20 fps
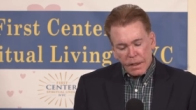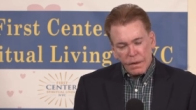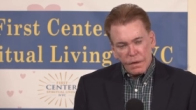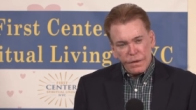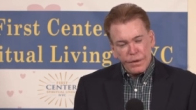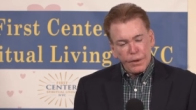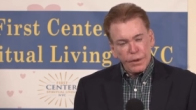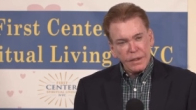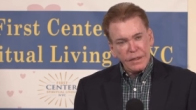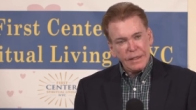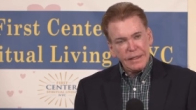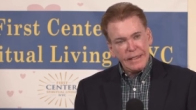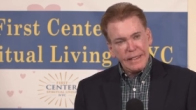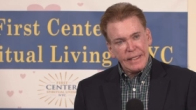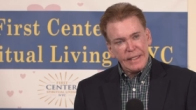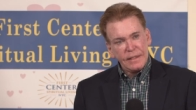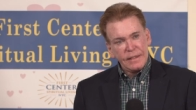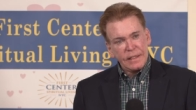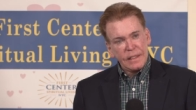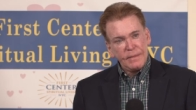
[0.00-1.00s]
there
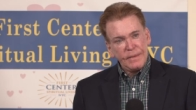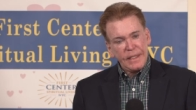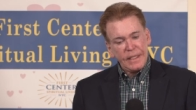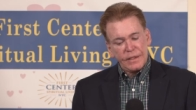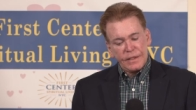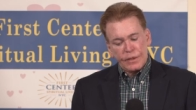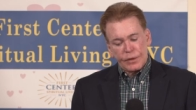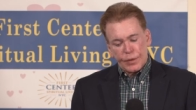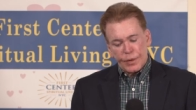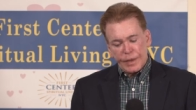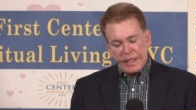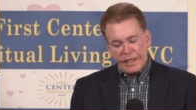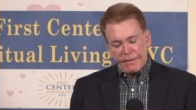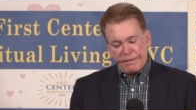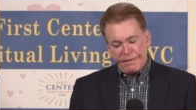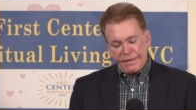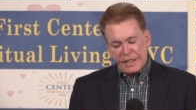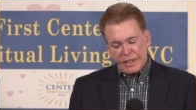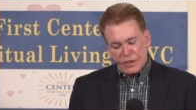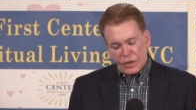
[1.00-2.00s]
needs to be a degree of
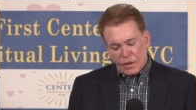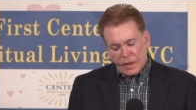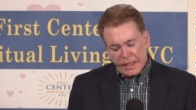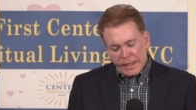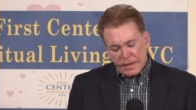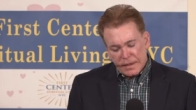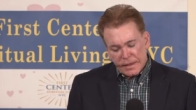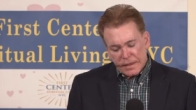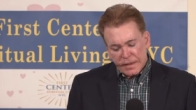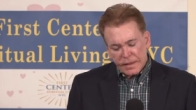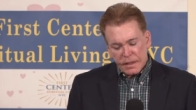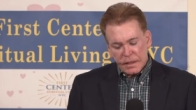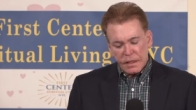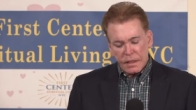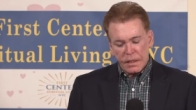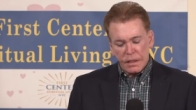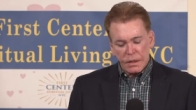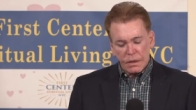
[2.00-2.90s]
vigilance,